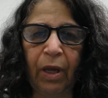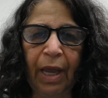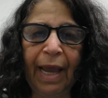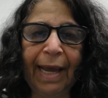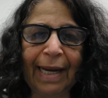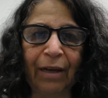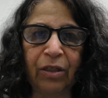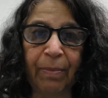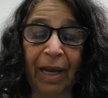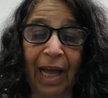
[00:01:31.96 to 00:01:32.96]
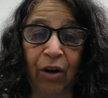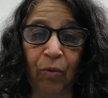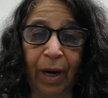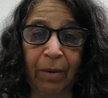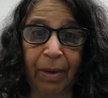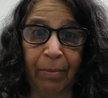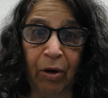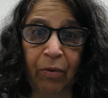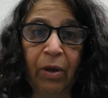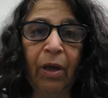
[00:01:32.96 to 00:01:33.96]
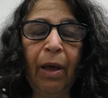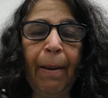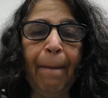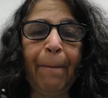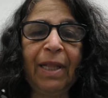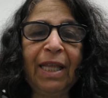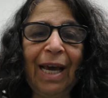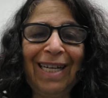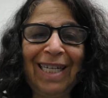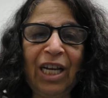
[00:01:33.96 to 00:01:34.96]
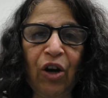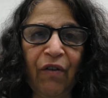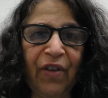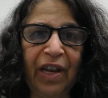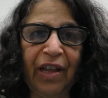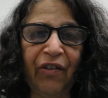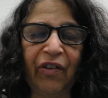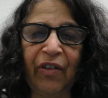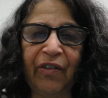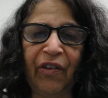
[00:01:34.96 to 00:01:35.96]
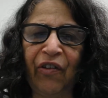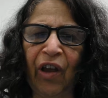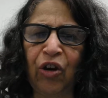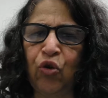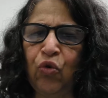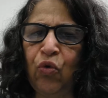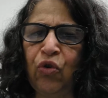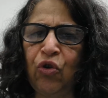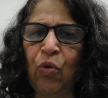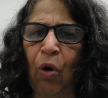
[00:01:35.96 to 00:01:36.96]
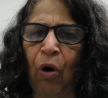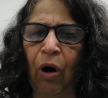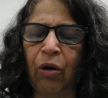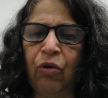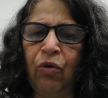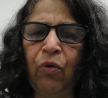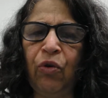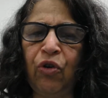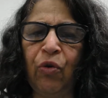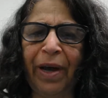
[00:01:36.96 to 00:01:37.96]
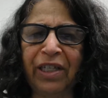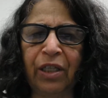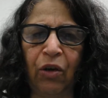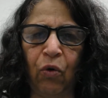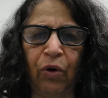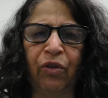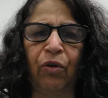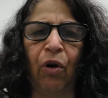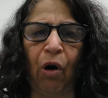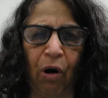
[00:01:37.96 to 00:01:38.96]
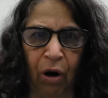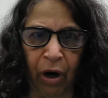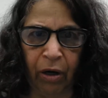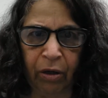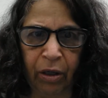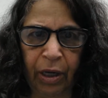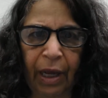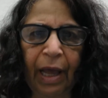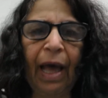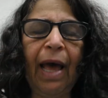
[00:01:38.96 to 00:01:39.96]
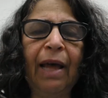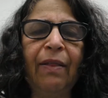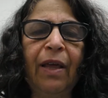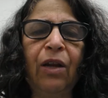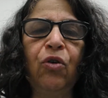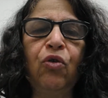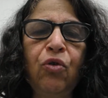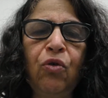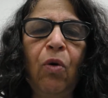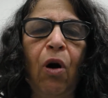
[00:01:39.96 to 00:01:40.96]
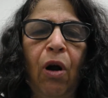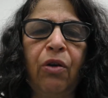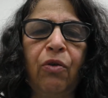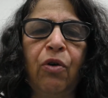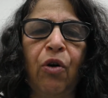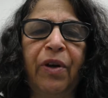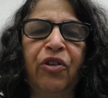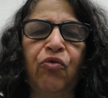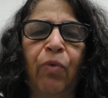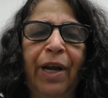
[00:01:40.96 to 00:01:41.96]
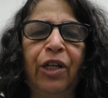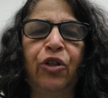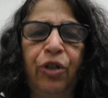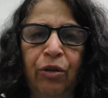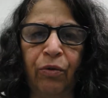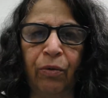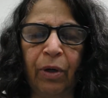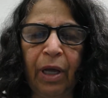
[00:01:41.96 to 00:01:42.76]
handouts about how to write a memo. But the idea of it is to decide who you are, who you as the author are, and then who are you going to write to,